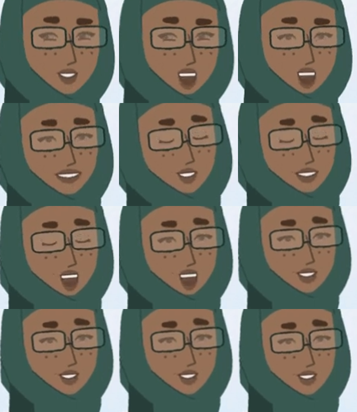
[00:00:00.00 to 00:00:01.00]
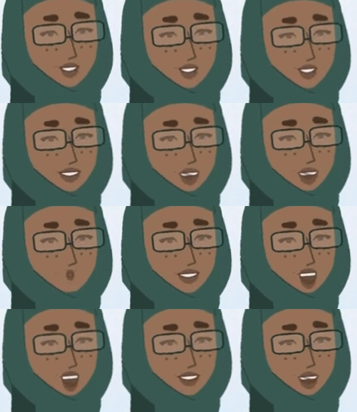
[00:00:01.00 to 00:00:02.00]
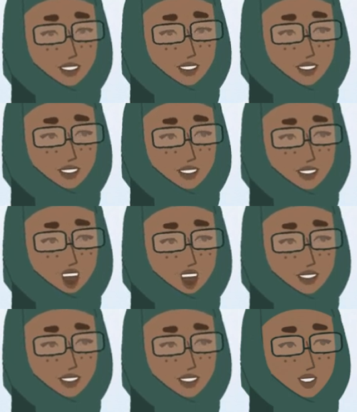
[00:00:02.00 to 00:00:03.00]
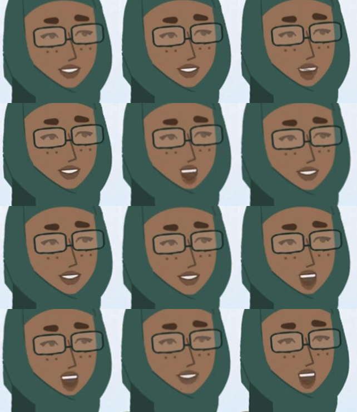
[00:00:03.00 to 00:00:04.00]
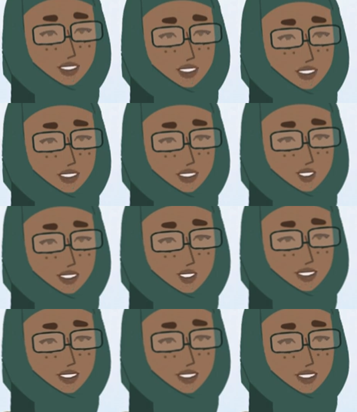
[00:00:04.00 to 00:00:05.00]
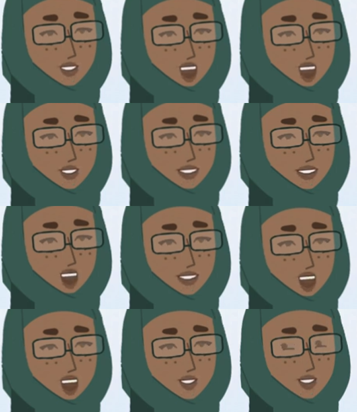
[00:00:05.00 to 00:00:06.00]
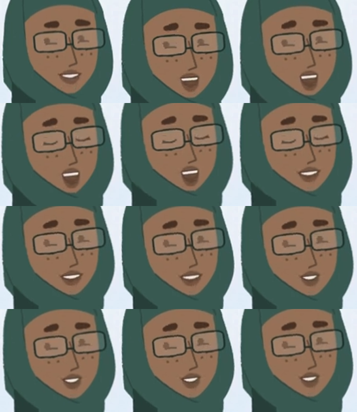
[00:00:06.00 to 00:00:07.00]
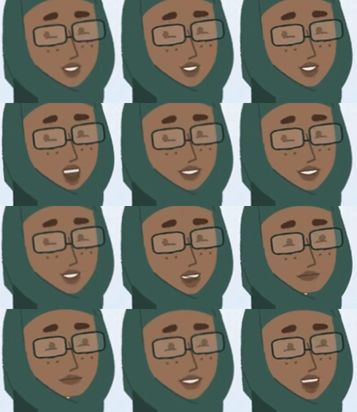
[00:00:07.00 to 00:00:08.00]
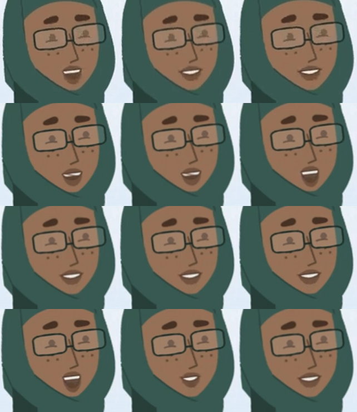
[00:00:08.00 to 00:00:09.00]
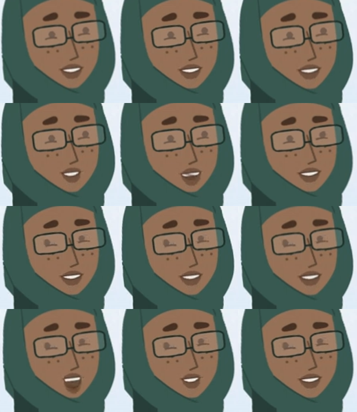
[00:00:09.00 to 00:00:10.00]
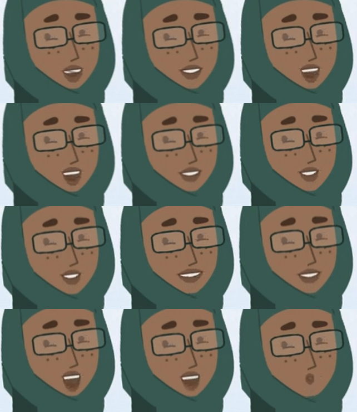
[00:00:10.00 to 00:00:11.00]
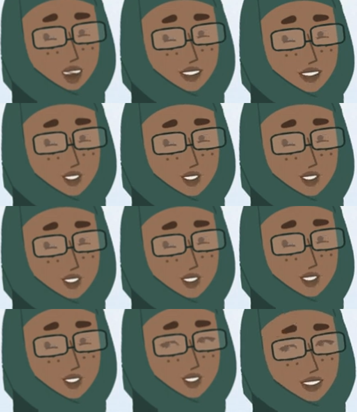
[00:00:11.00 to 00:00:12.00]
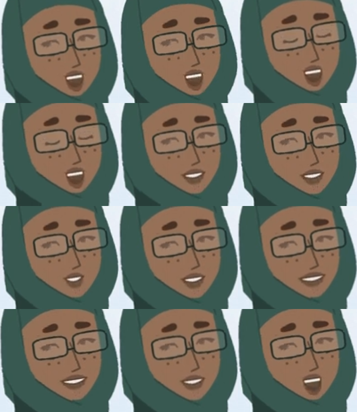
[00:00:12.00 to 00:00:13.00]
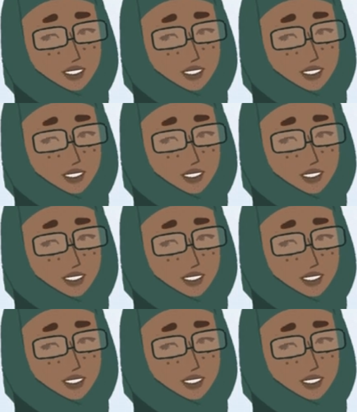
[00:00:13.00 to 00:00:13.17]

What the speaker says: Number 4. The entire feedback comment is regarding fulfillment or customer service for an order fulfillment by Amazon. It's mean if a FBA product got negative seller feedback due to any reason, then Amazon did not